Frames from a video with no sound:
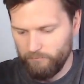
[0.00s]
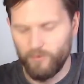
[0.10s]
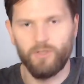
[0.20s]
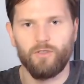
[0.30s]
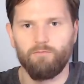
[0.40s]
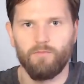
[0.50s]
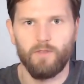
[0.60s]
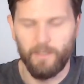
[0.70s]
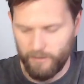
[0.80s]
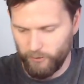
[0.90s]
Just
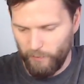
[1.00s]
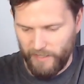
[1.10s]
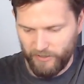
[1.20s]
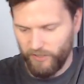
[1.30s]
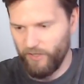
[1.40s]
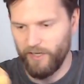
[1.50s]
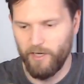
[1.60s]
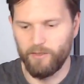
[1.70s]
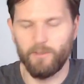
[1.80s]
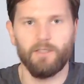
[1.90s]
like this plastic thing
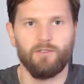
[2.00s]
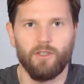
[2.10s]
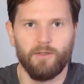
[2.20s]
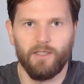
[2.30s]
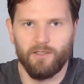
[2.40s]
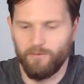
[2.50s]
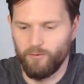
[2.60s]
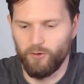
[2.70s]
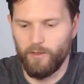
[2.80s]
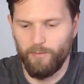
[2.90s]
under it, so it
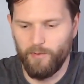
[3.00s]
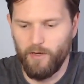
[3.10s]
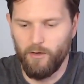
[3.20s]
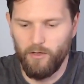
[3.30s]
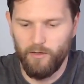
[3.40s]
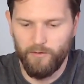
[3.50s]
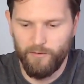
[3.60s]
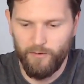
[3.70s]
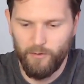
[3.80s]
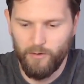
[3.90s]
doesn't drip all over the
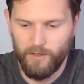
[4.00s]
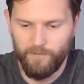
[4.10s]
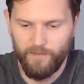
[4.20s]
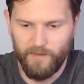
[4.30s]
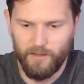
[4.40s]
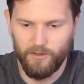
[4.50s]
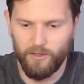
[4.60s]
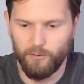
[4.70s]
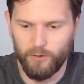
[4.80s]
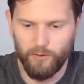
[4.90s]
floor. There's
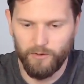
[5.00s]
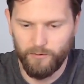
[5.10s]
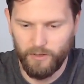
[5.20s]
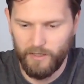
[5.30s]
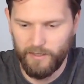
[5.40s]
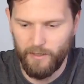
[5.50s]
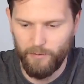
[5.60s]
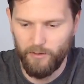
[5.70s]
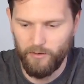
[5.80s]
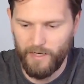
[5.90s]
no soil to clean up,
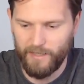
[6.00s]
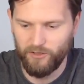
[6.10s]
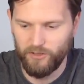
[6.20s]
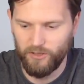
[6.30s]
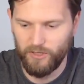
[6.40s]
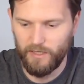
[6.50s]
it all catches.